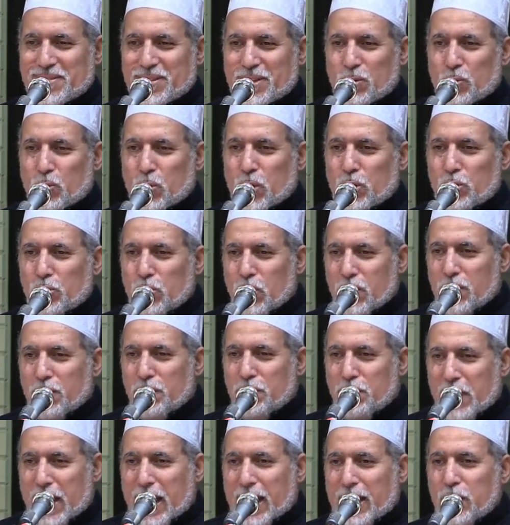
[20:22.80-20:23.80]
We
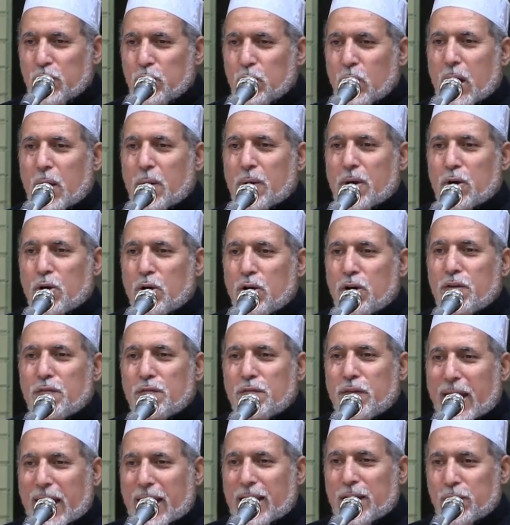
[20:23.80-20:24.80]
don't value our own
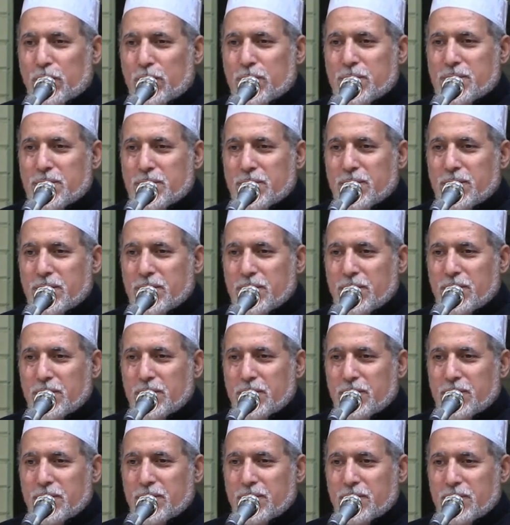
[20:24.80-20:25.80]
values
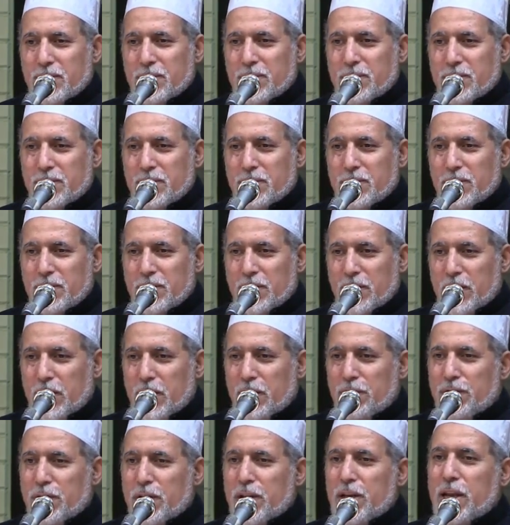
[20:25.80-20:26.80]

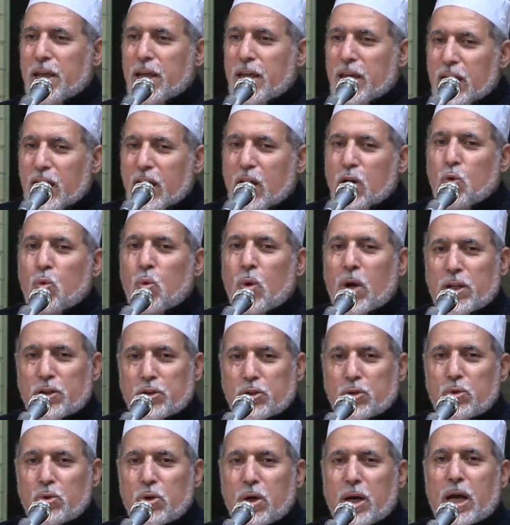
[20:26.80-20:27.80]
even equal
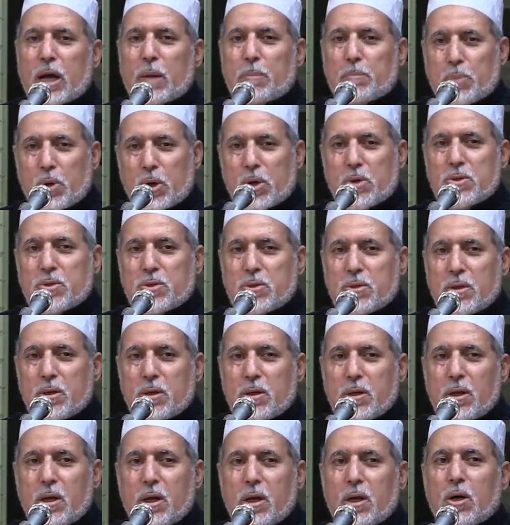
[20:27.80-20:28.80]
to a
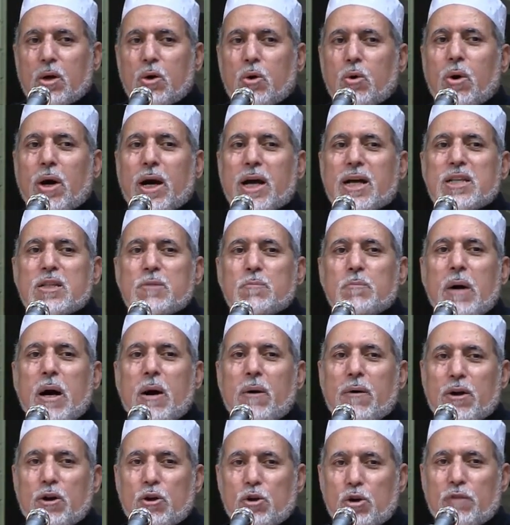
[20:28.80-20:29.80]
person who has
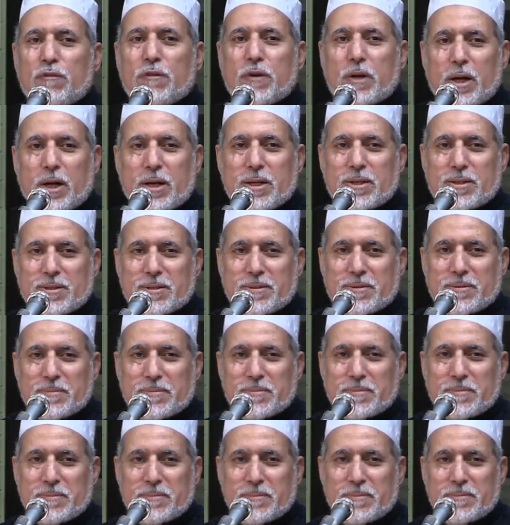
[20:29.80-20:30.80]
power over
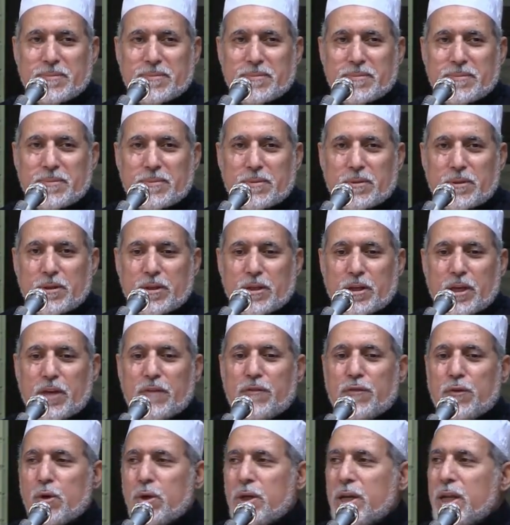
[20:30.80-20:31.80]
us.
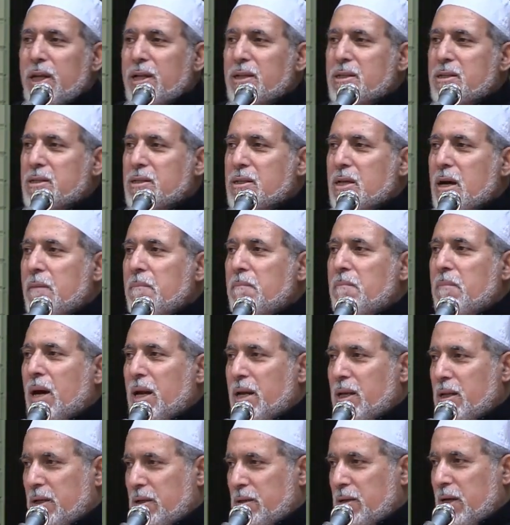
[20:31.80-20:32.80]
If you need some
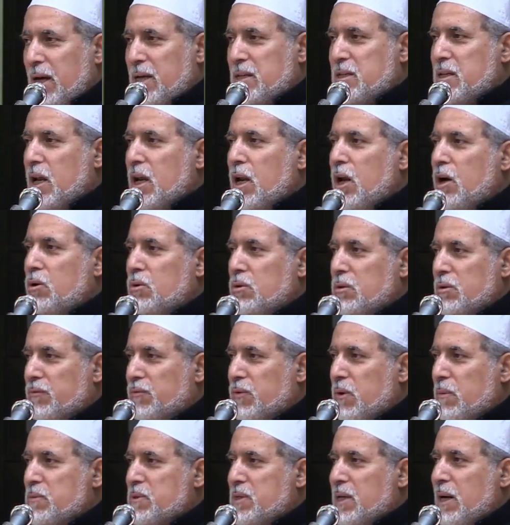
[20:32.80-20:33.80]
money as a loan
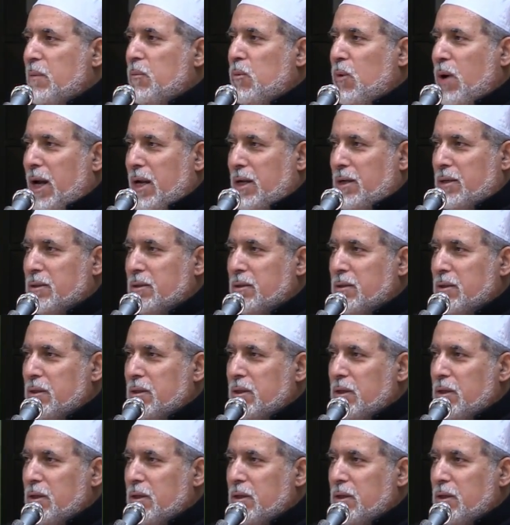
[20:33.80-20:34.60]
from someone,